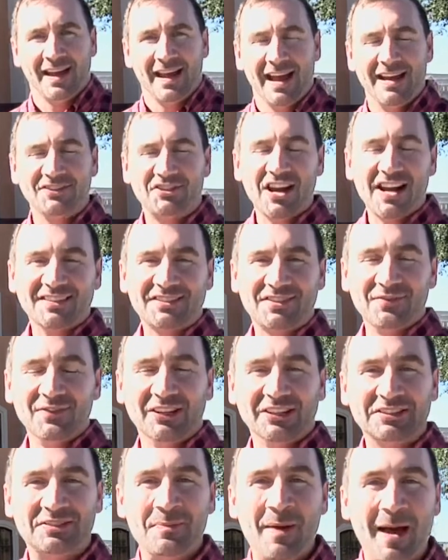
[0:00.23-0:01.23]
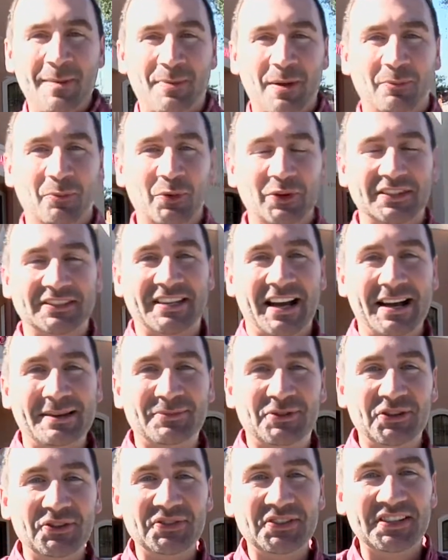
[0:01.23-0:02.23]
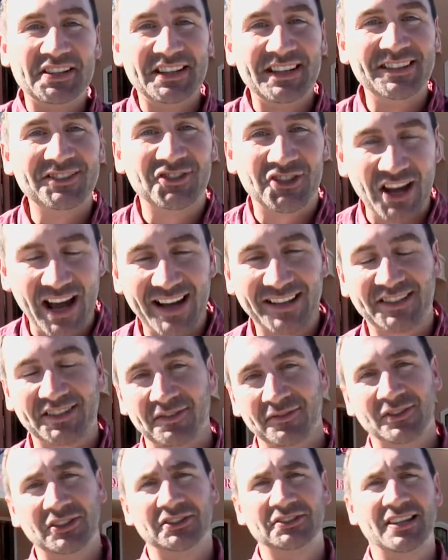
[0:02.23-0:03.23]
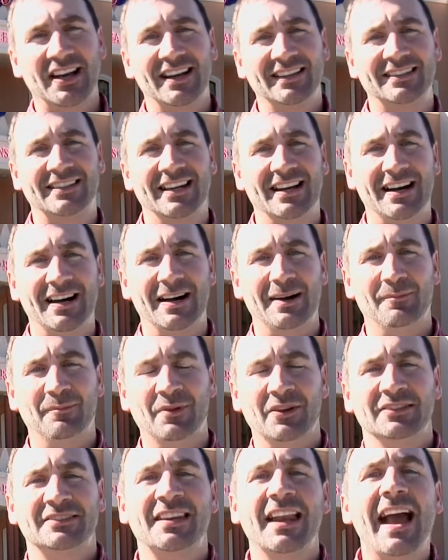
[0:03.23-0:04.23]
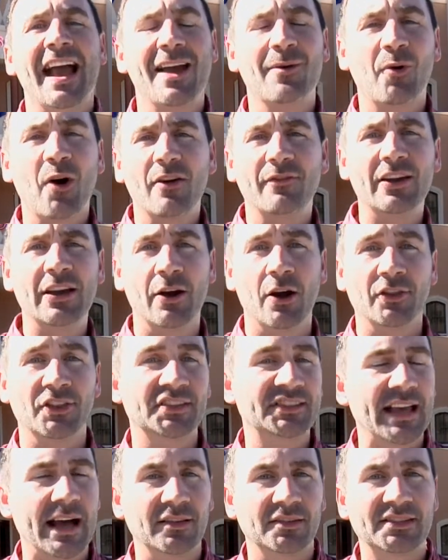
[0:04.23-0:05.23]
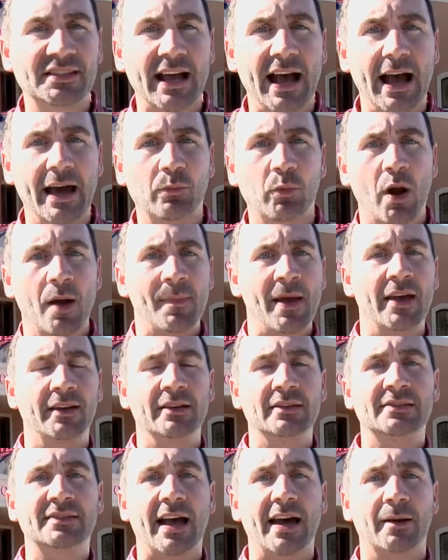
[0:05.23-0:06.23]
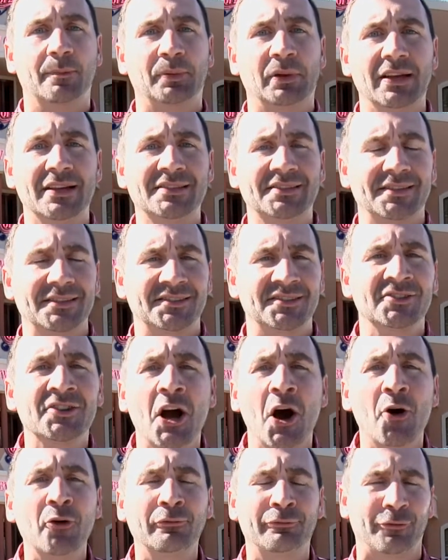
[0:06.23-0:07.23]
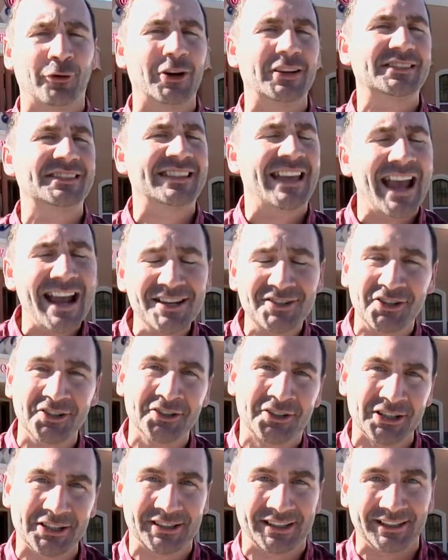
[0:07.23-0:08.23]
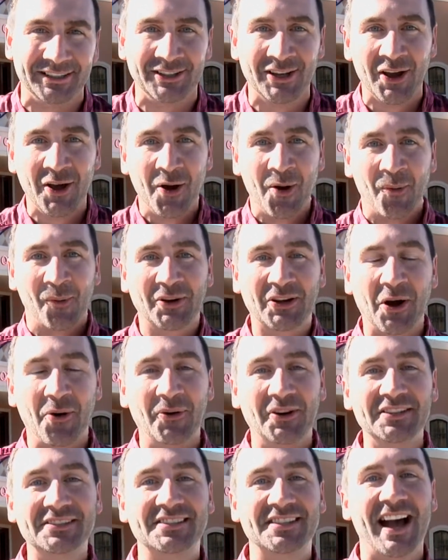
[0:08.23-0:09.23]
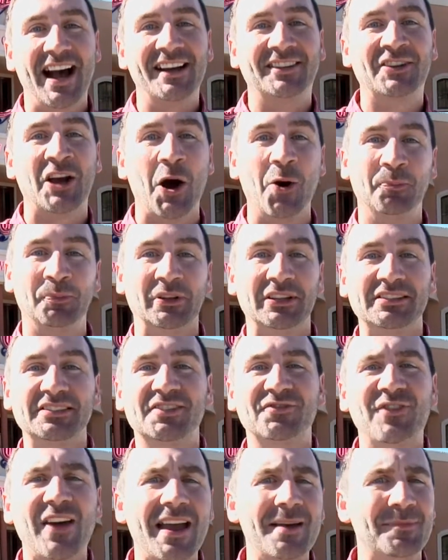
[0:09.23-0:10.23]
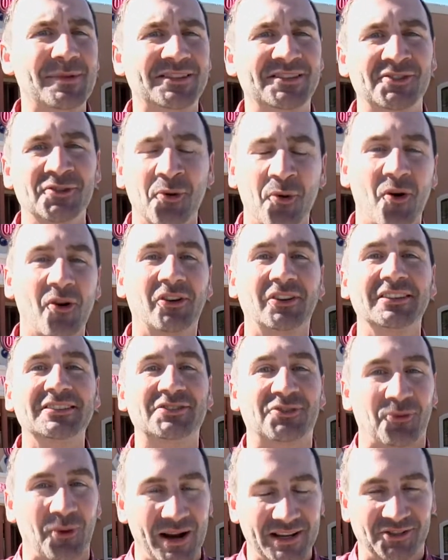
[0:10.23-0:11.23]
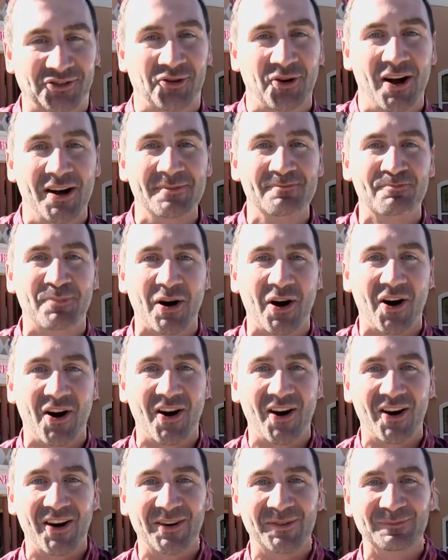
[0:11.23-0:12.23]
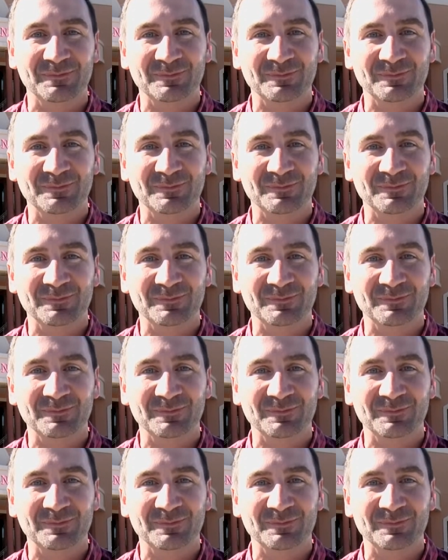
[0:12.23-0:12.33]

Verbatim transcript: Hey Jacksonville, it's Matt Pittman with the Times Union in Jacksonville.com. Today we're over here on the south side where I'm heading inside a place that's known for its Cajun cooking. We're going inside Copeland's famous New Orleans restaurant and bar.